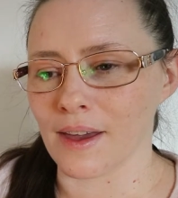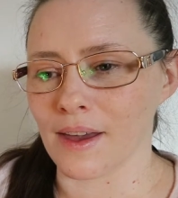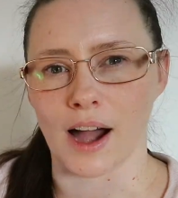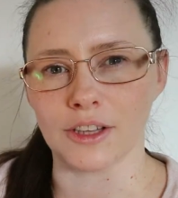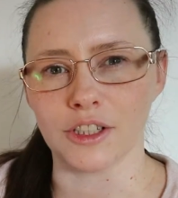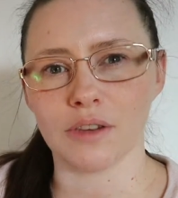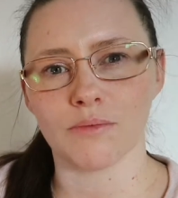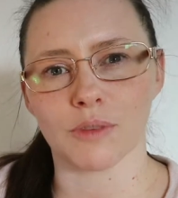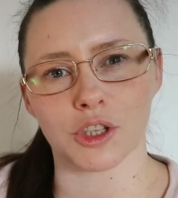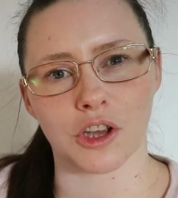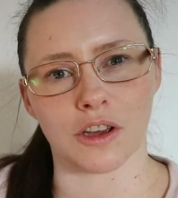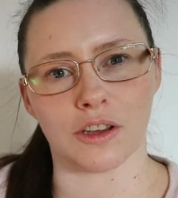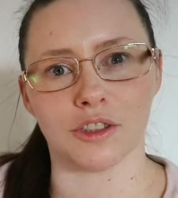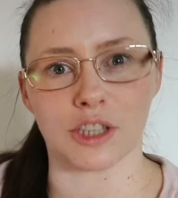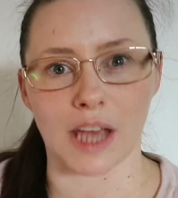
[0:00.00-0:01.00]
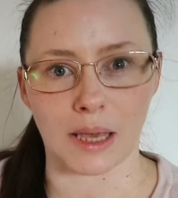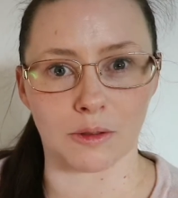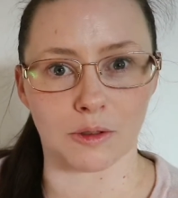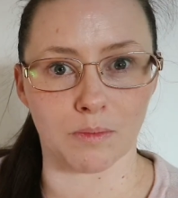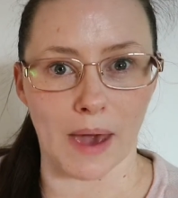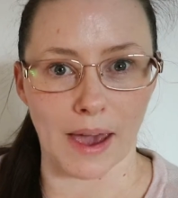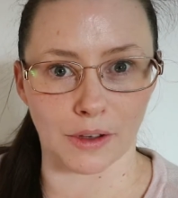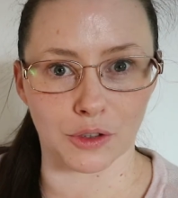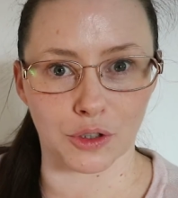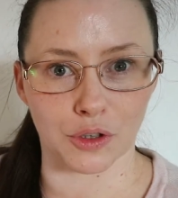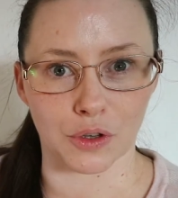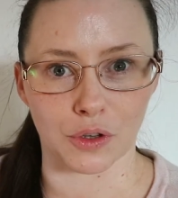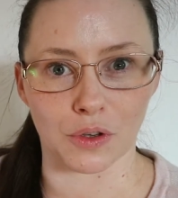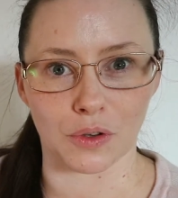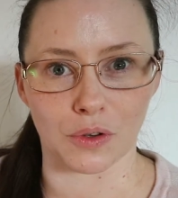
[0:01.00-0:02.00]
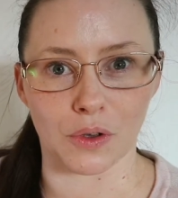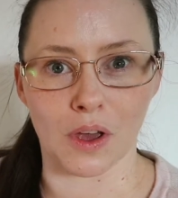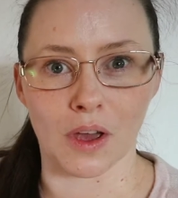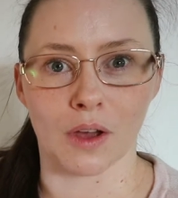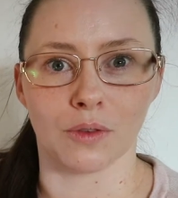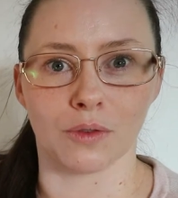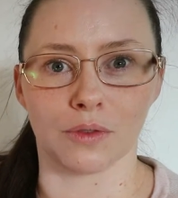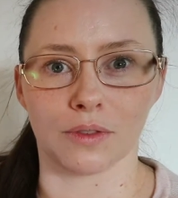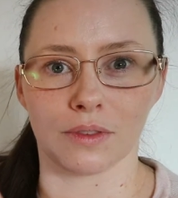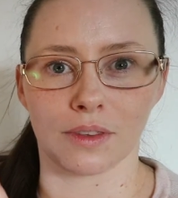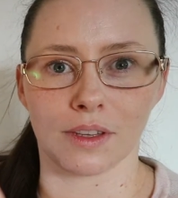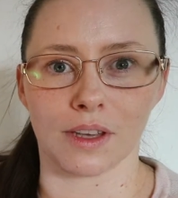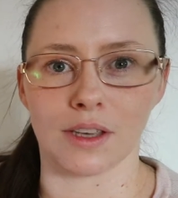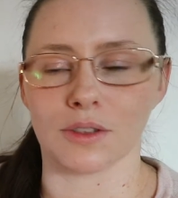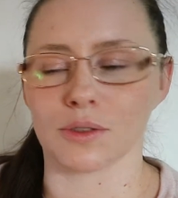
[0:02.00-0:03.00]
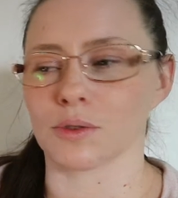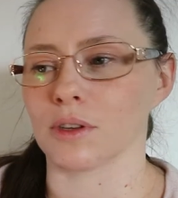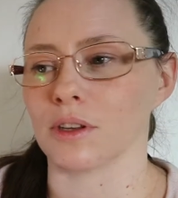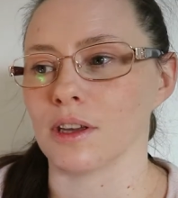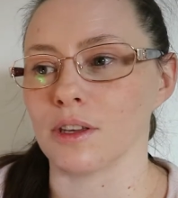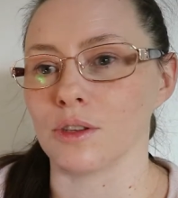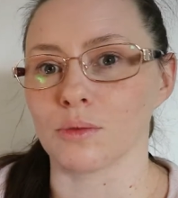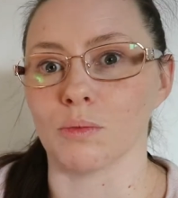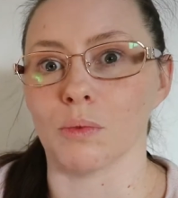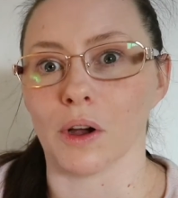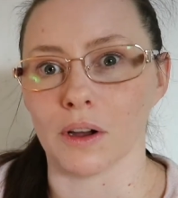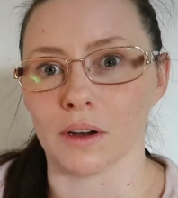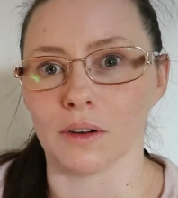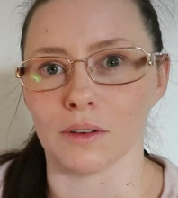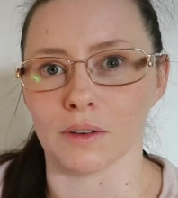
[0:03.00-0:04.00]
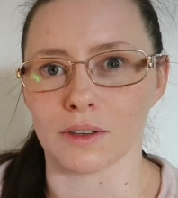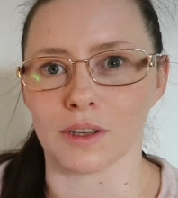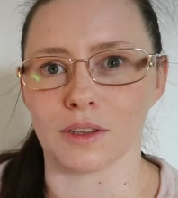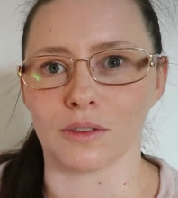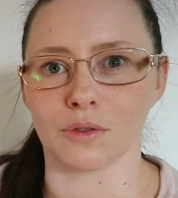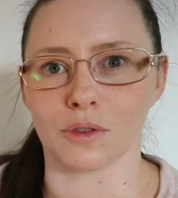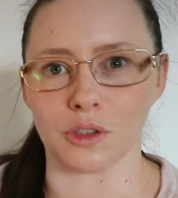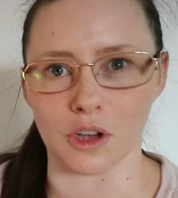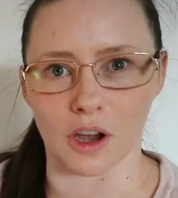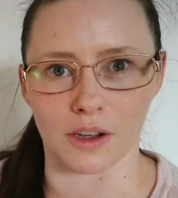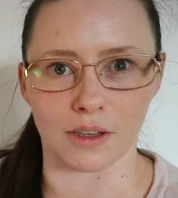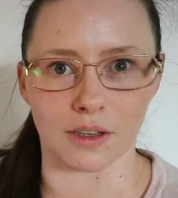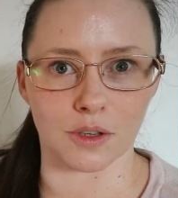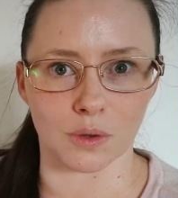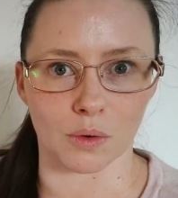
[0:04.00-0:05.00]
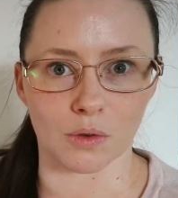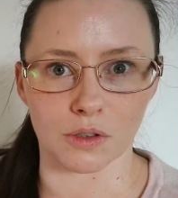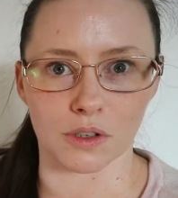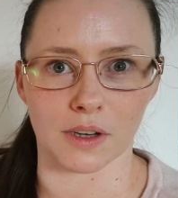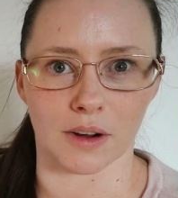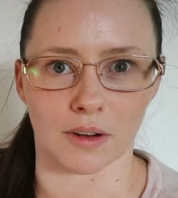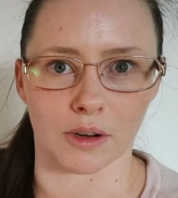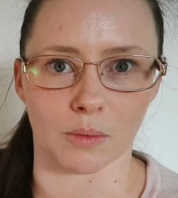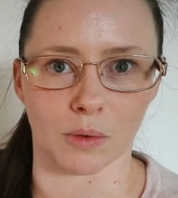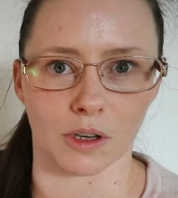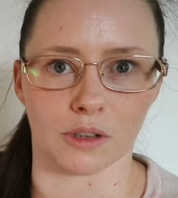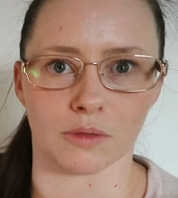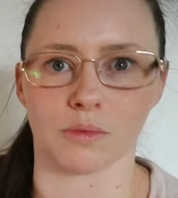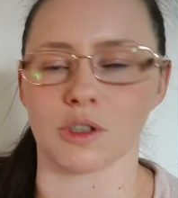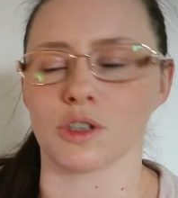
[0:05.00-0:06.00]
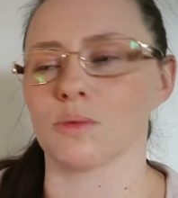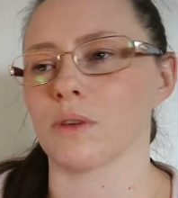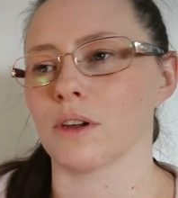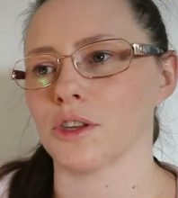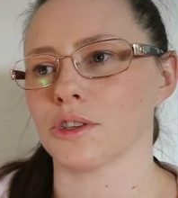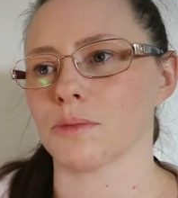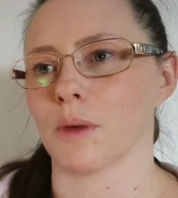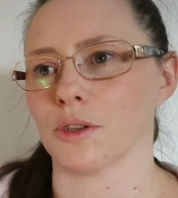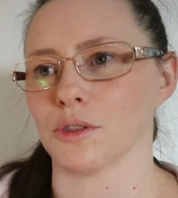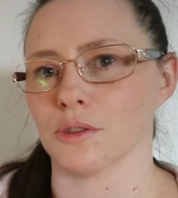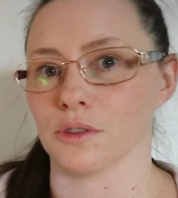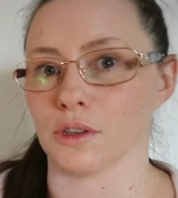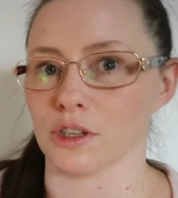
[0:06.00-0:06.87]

I didn't return James back to his world, his ordinary world, which is what you're supposed to do.